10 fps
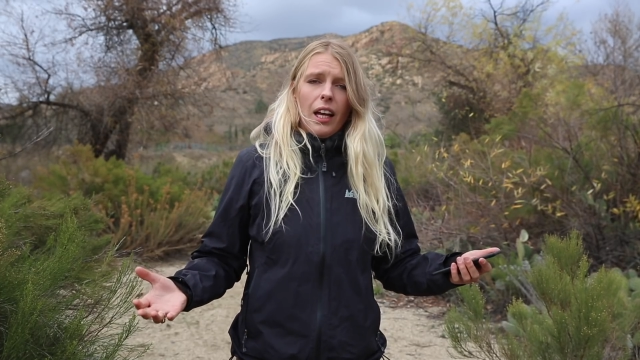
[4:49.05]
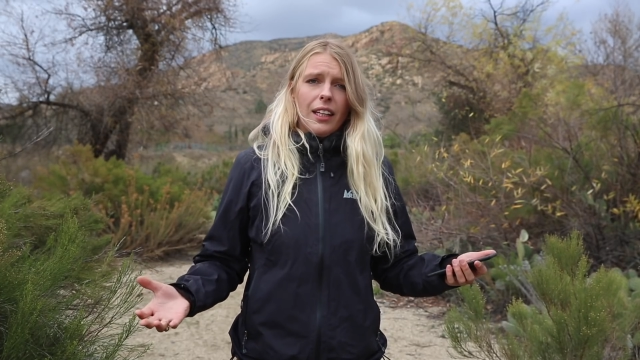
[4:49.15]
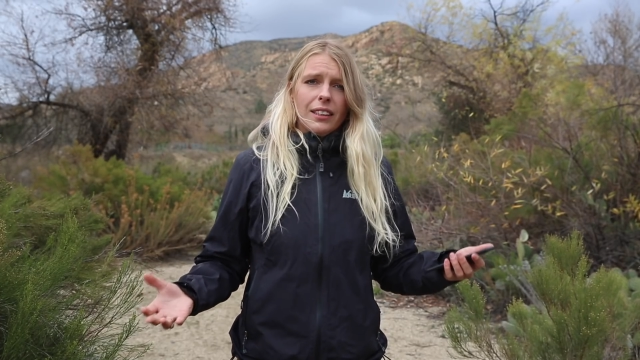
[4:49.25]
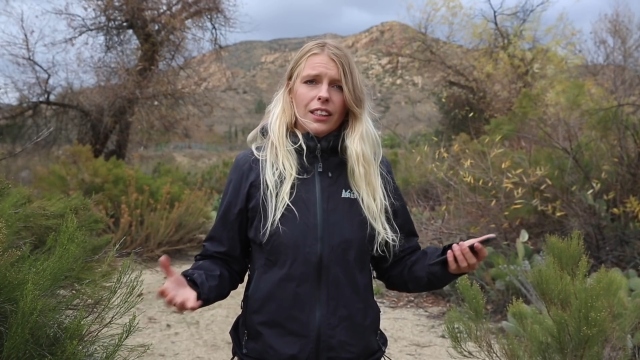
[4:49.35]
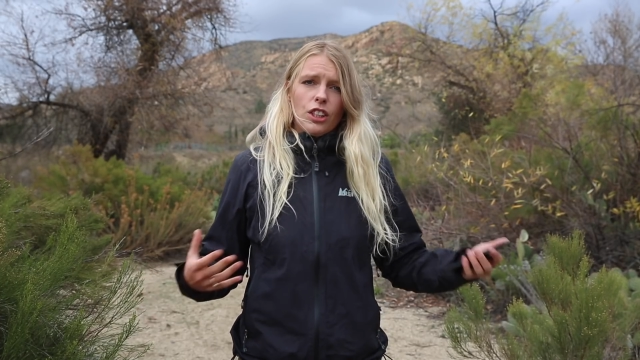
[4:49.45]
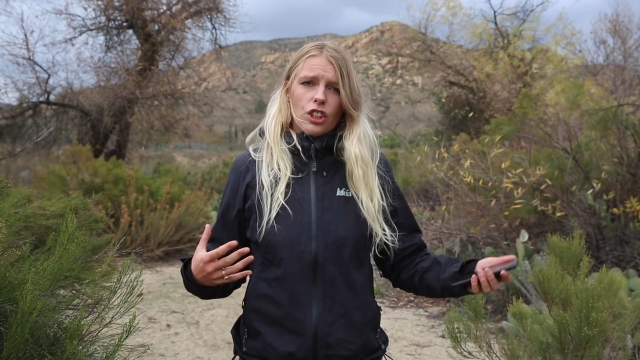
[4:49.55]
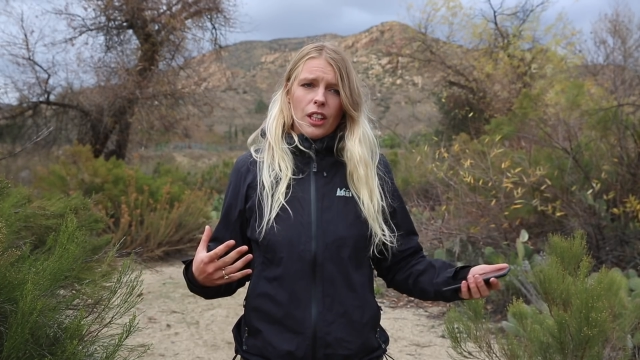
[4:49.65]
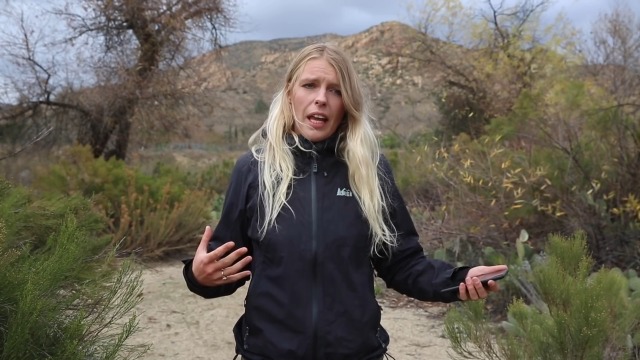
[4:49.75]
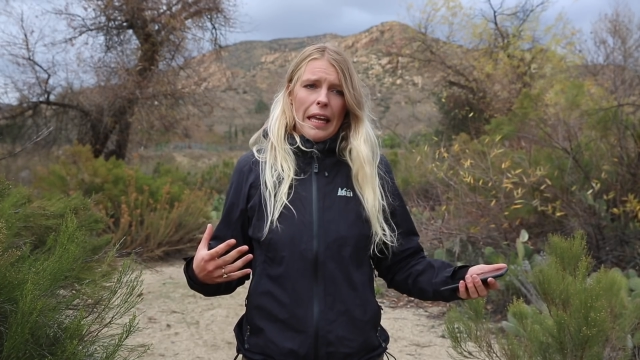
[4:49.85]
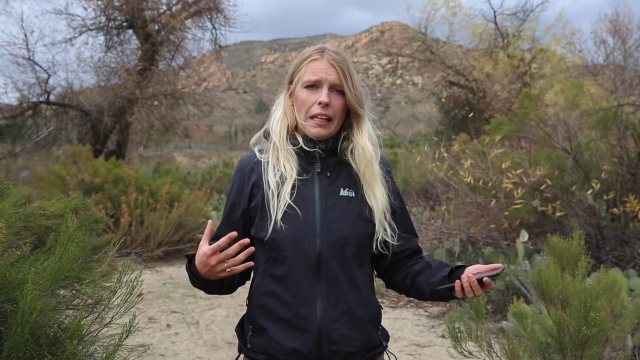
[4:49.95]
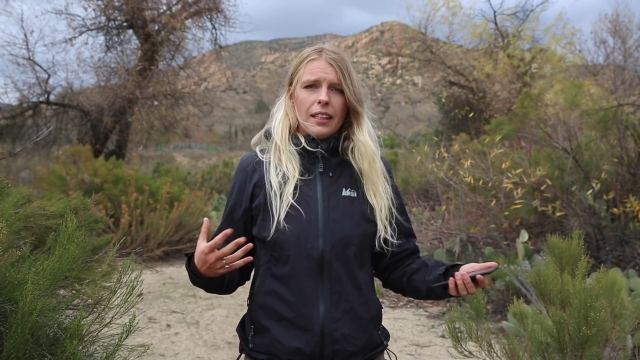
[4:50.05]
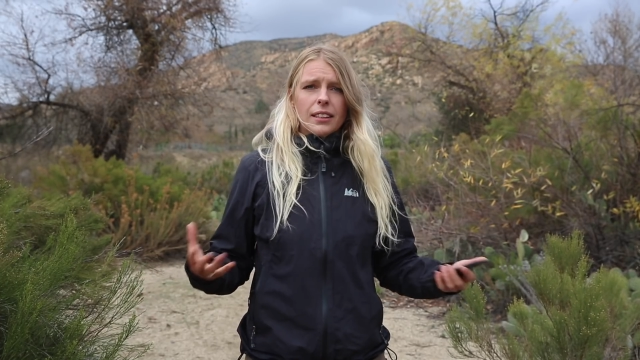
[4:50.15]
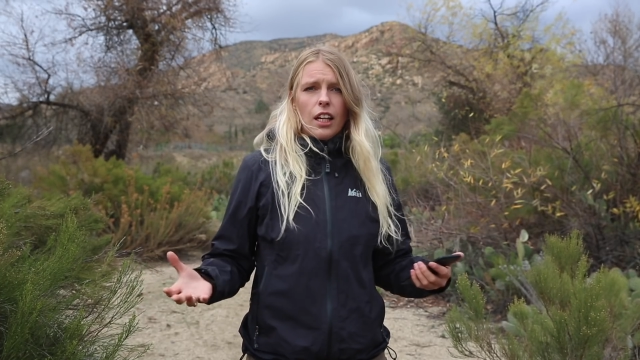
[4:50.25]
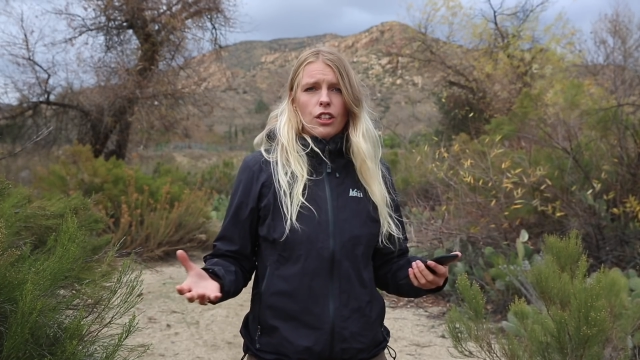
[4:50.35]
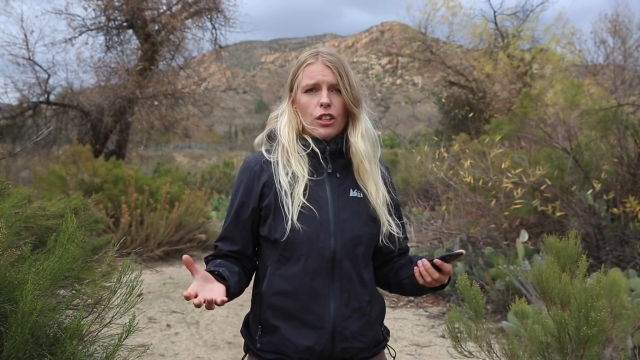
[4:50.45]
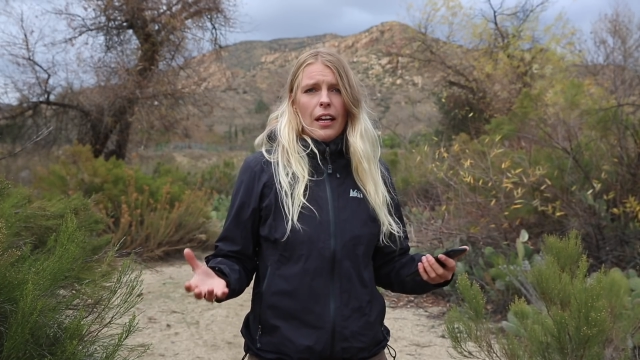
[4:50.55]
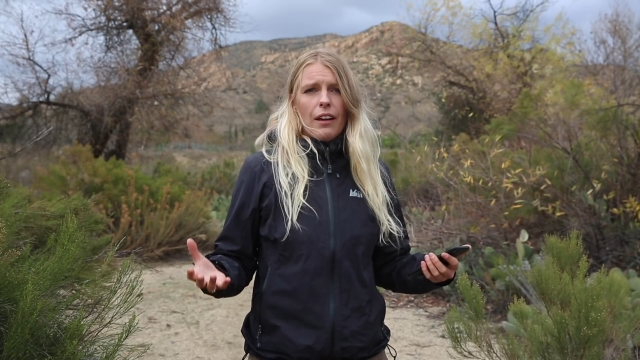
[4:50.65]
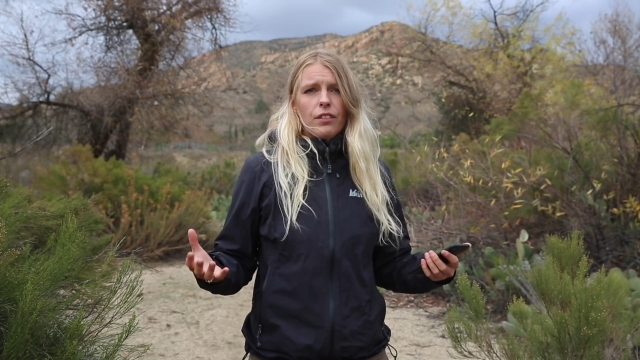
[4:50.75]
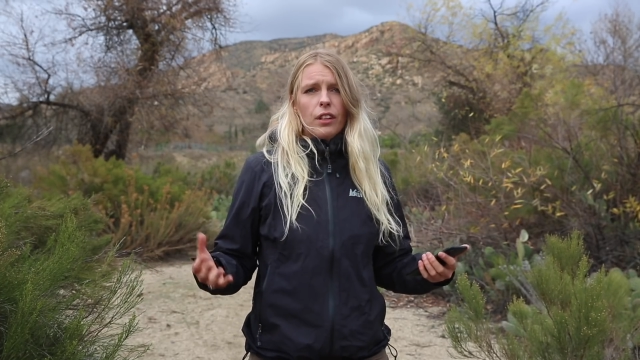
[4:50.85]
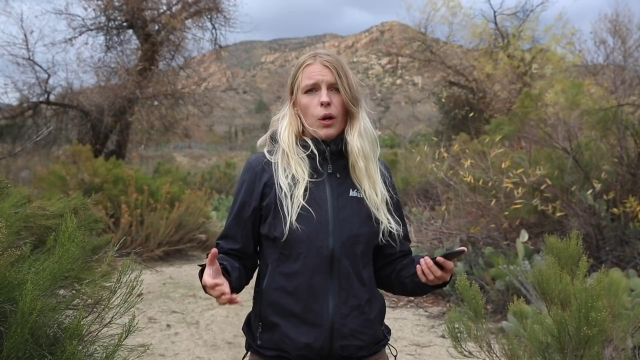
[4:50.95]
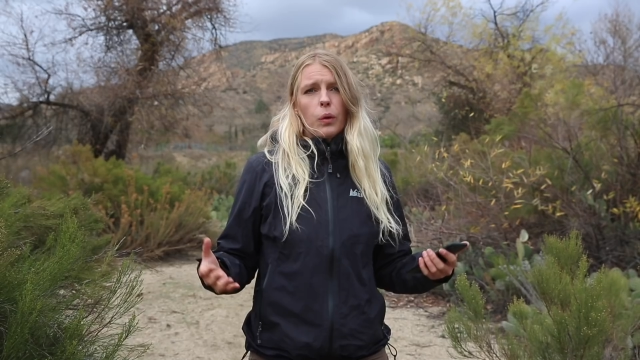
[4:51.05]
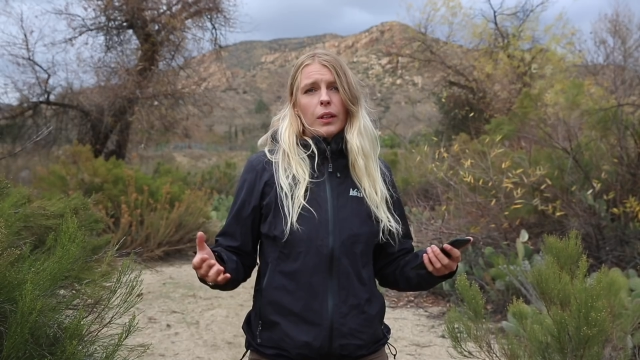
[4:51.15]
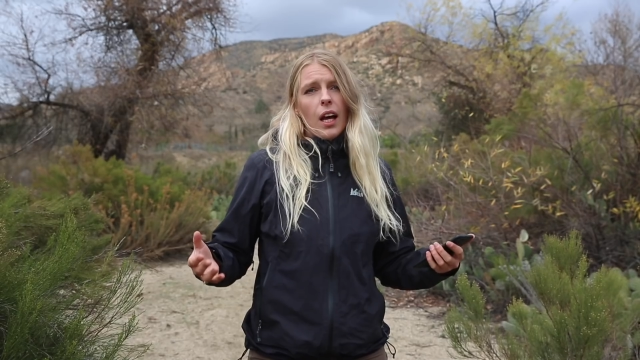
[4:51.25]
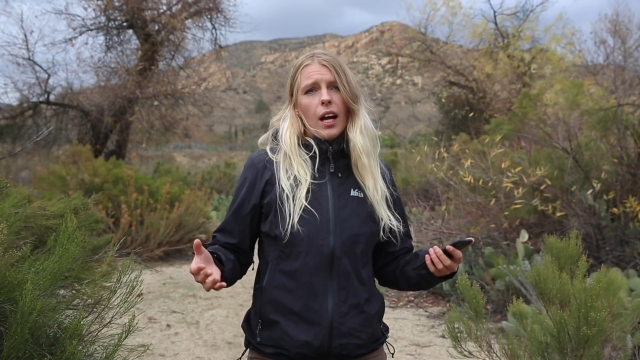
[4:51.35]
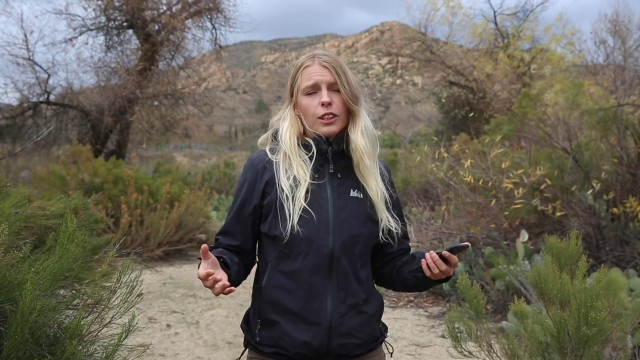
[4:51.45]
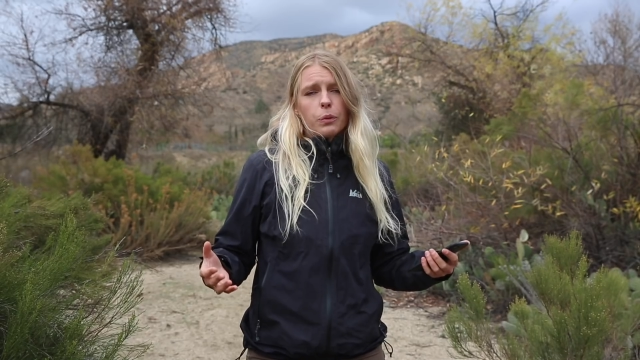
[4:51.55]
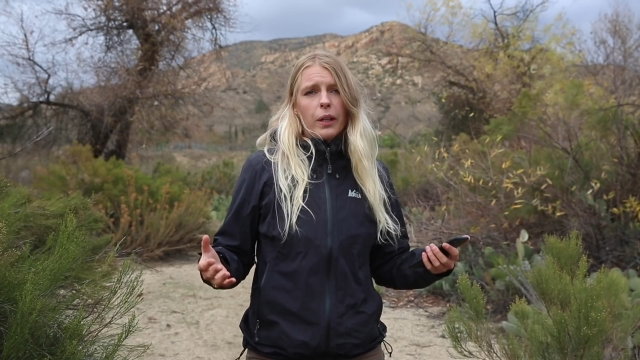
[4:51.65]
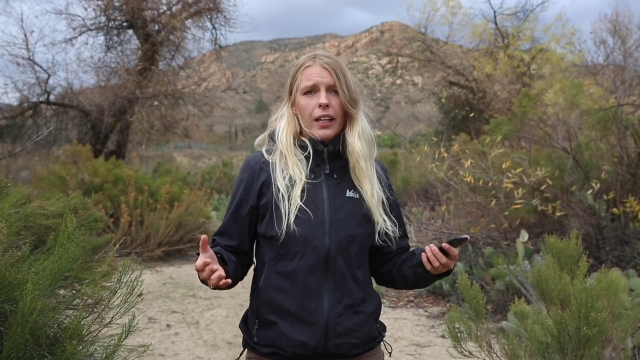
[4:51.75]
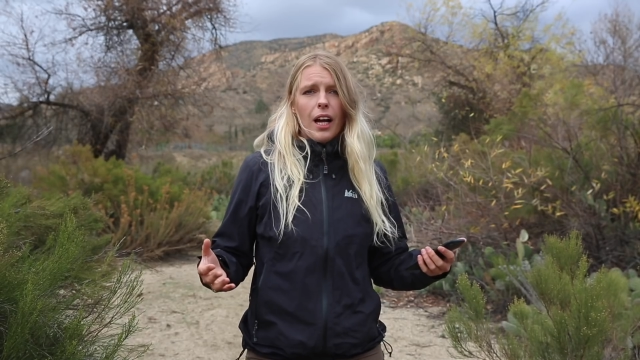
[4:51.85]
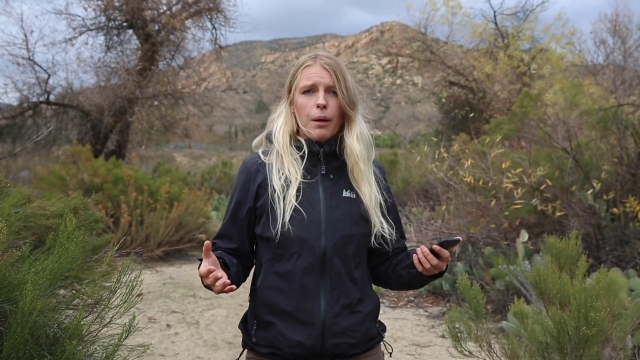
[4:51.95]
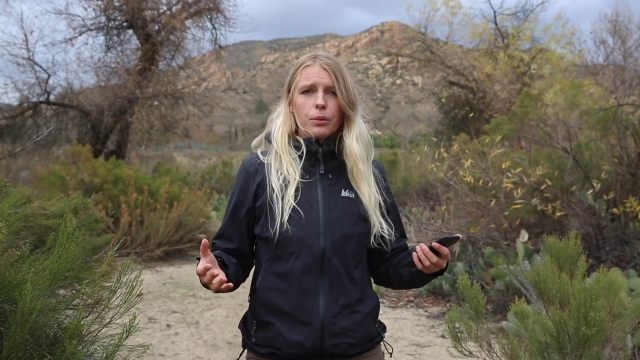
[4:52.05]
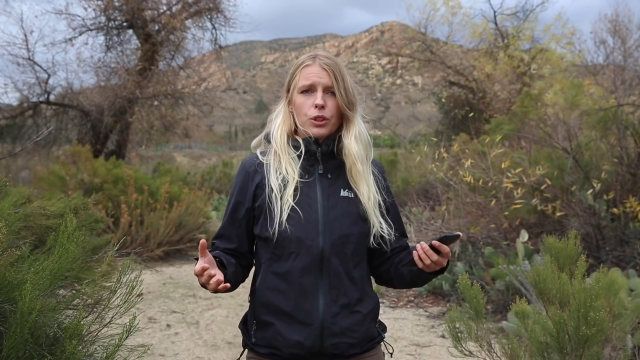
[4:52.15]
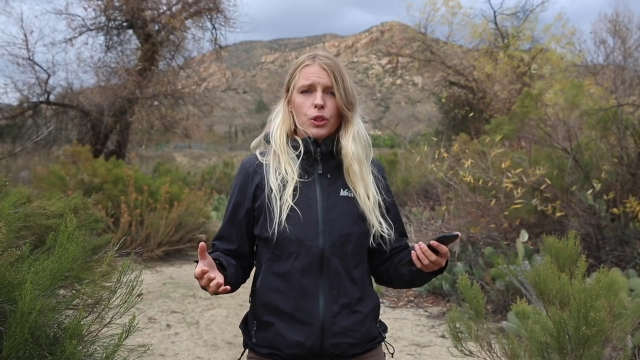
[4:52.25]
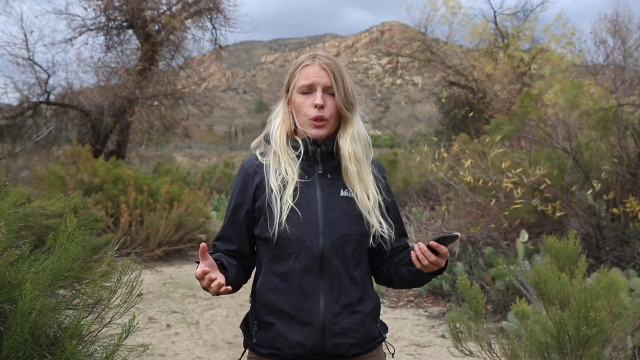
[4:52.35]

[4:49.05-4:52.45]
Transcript: because each state in this country have their own laws when it comes